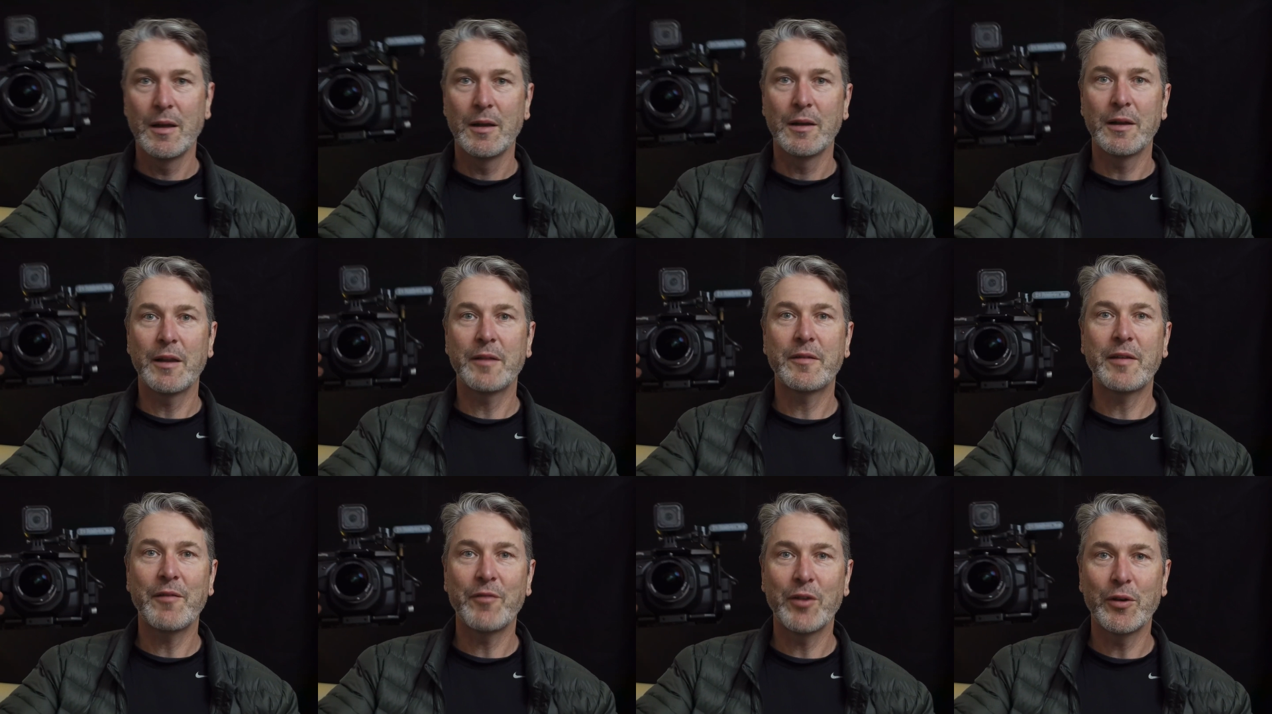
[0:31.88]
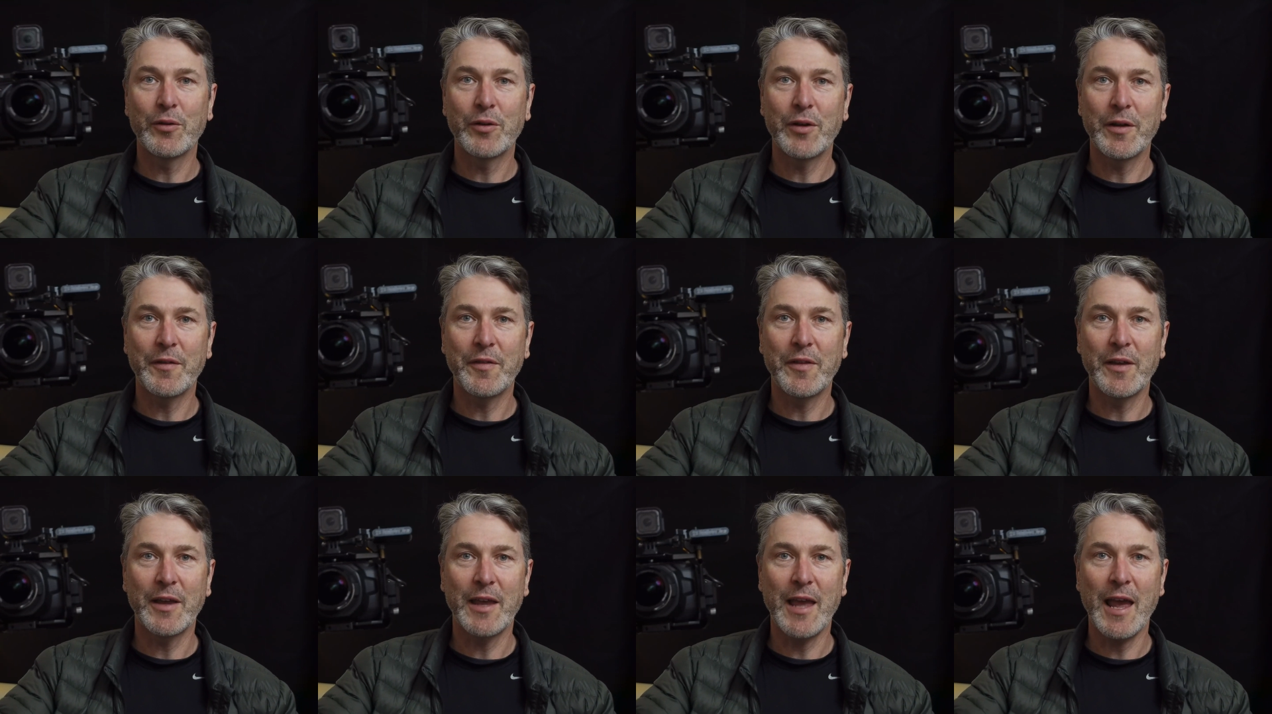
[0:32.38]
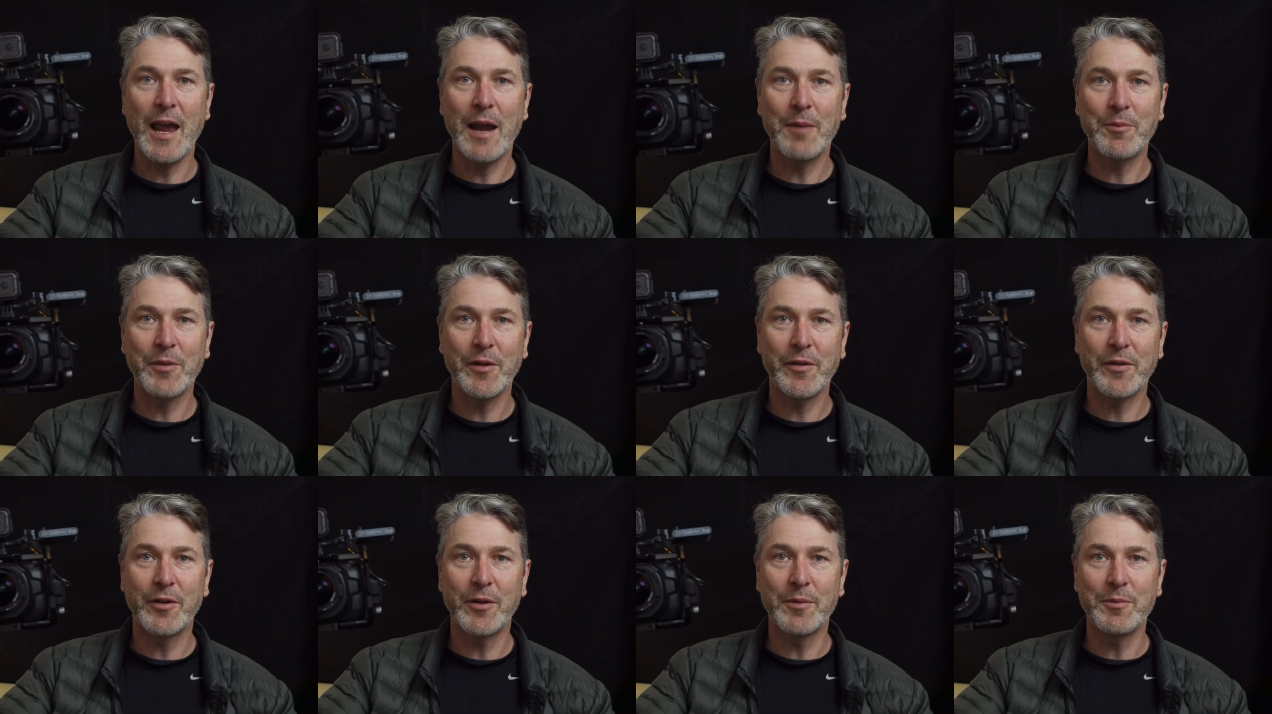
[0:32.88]
Let's have a look at the
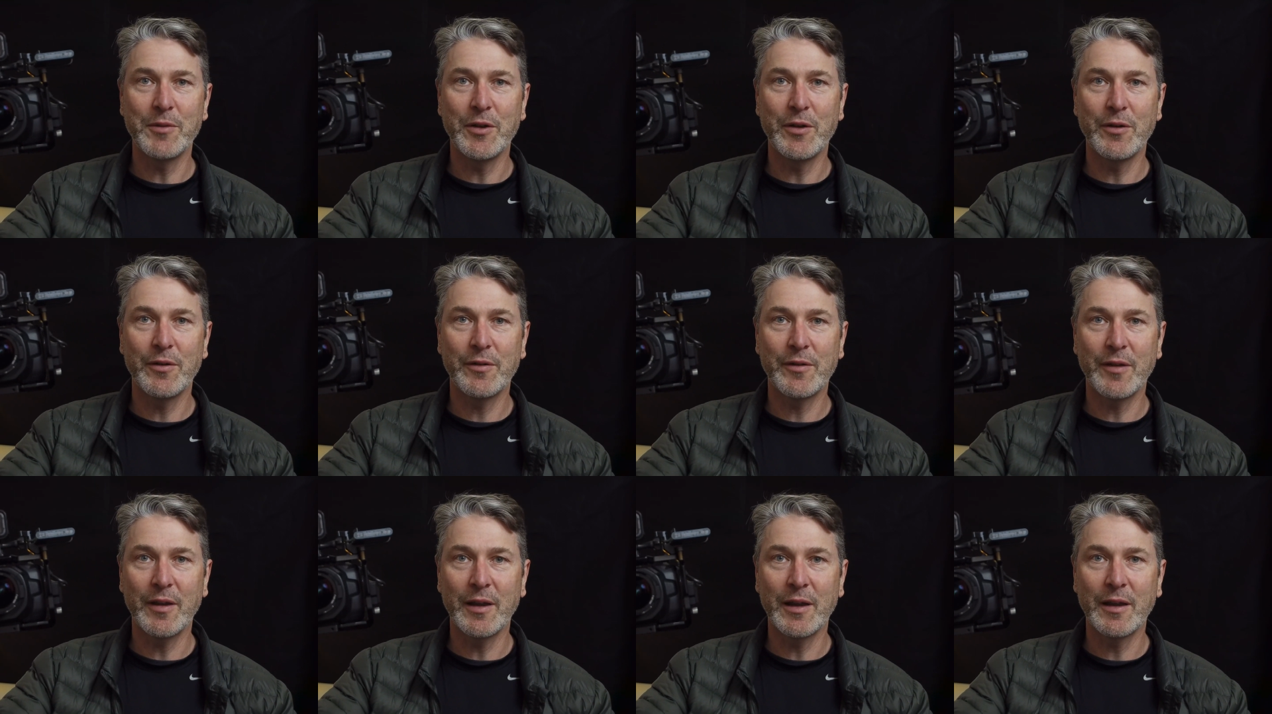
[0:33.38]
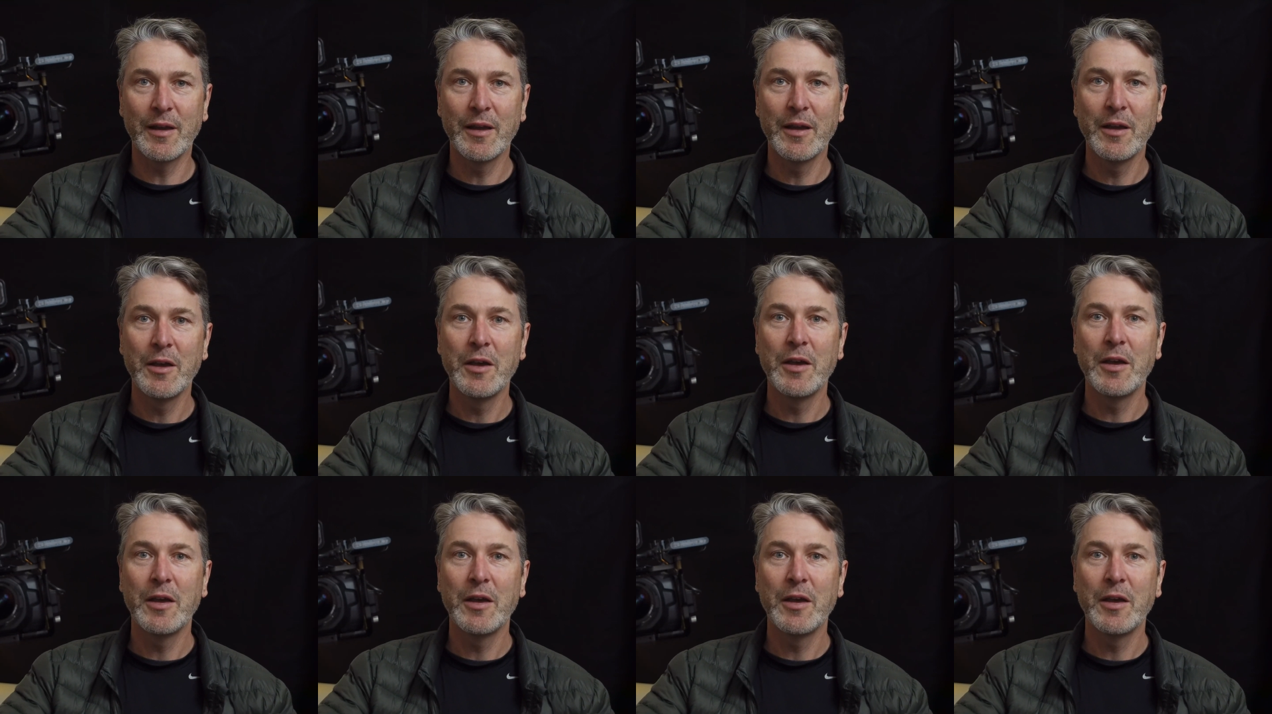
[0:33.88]
camera that I'm using.